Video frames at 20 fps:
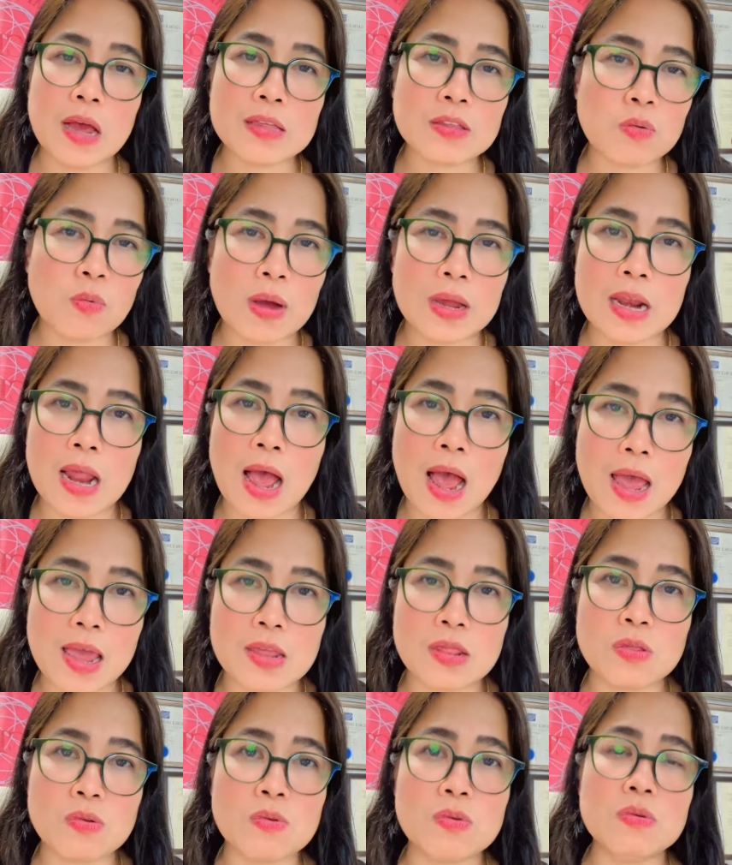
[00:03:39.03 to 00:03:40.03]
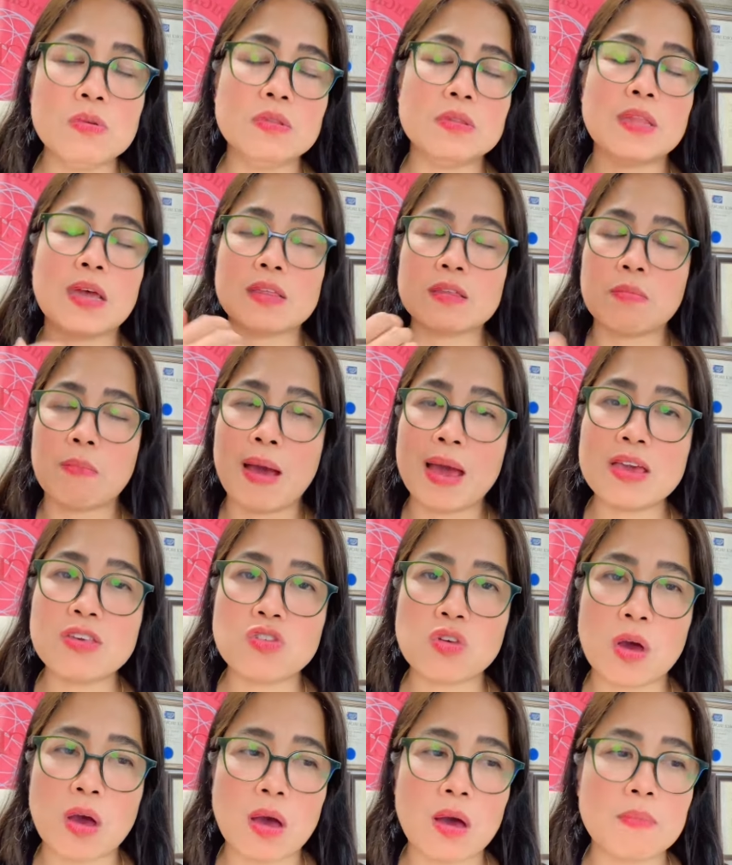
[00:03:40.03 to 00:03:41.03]
what I do. That's my
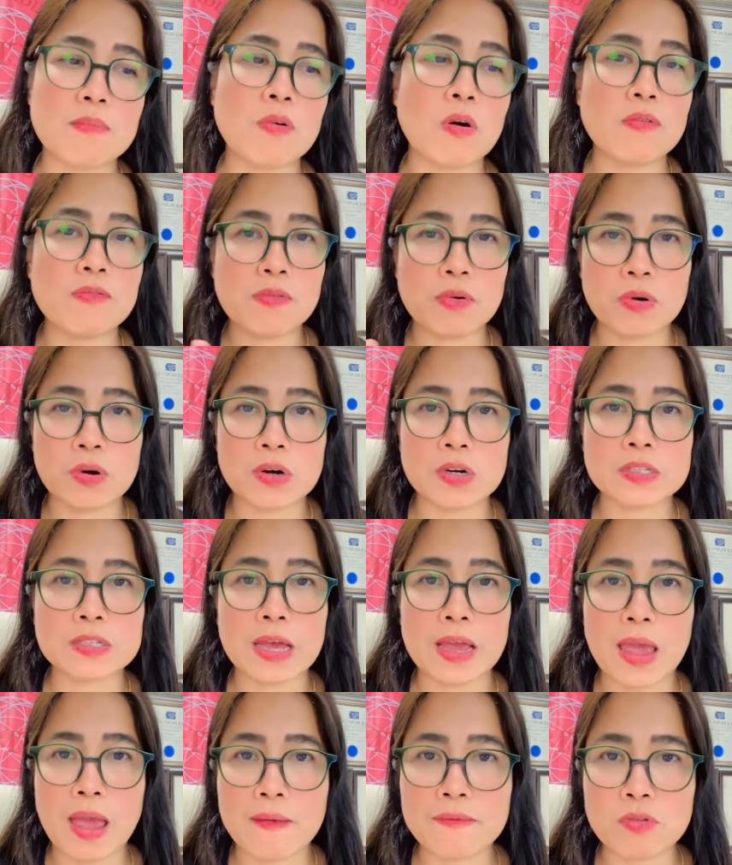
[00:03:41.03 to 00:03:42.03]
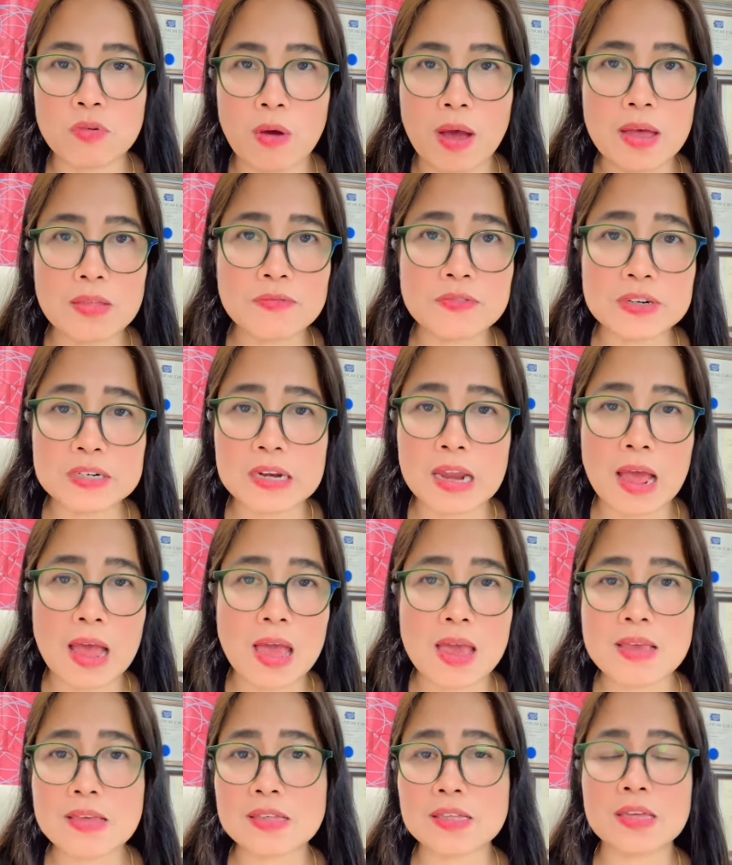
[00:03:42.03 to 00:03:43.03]
job. Of course, I have to
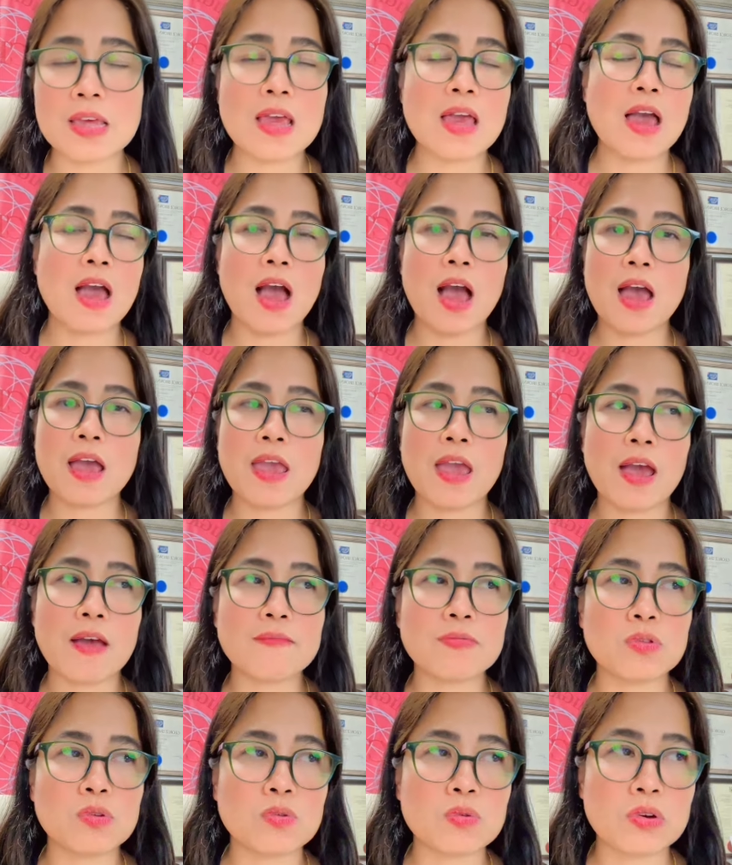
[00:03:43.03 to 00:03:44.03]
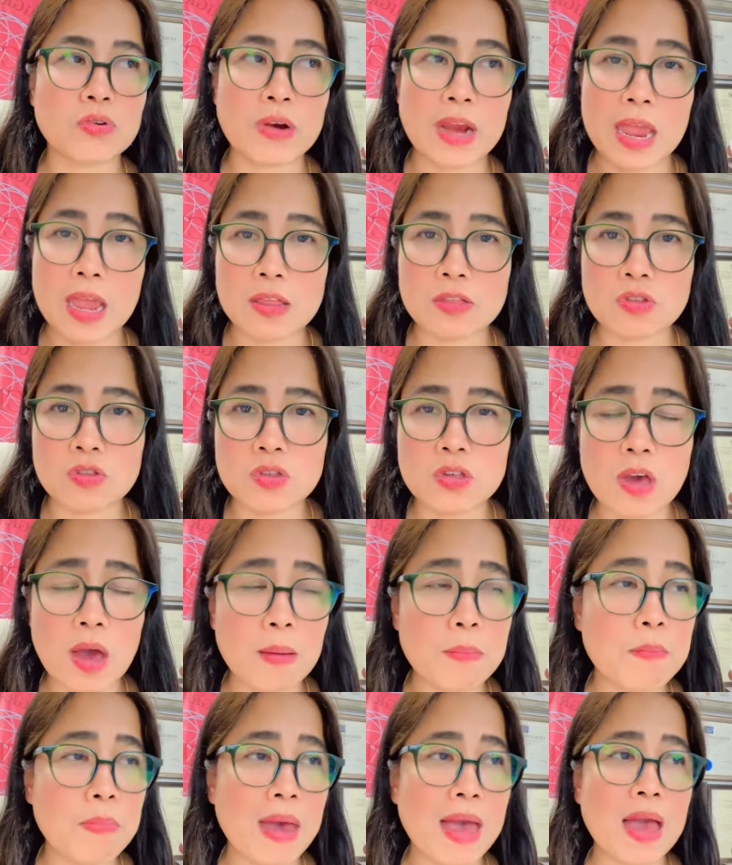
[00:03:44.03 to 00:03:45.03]
advertise. I have to create
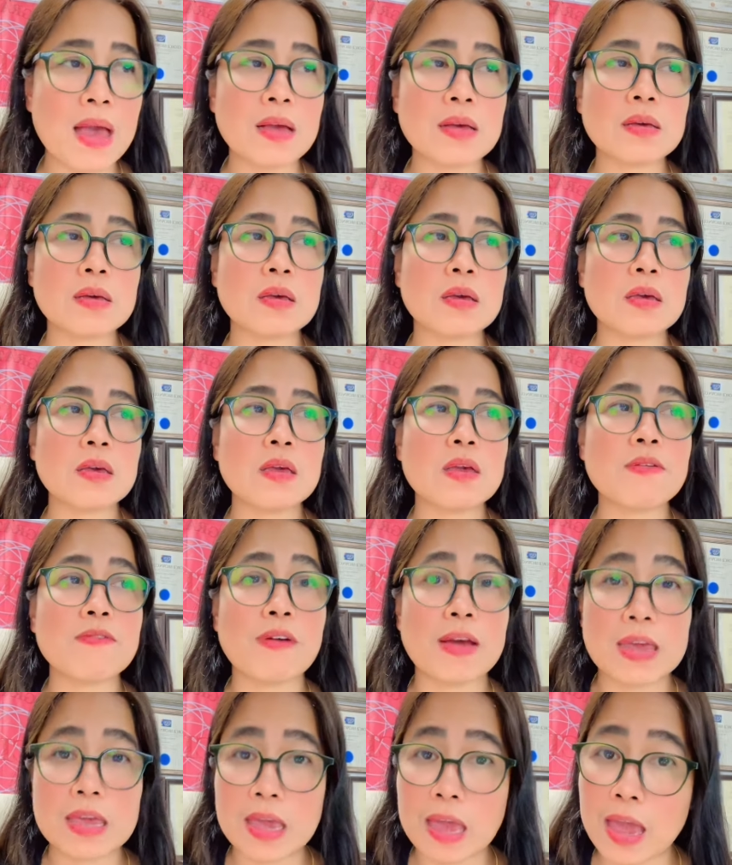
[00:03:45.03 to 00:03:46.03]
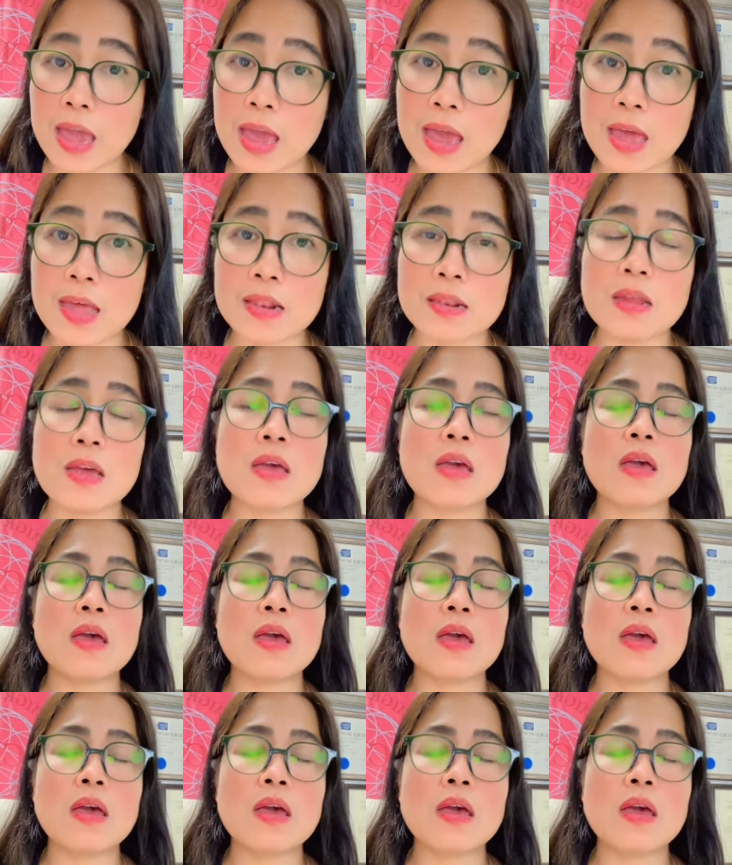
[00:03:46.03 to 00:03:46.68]
job bank if I can.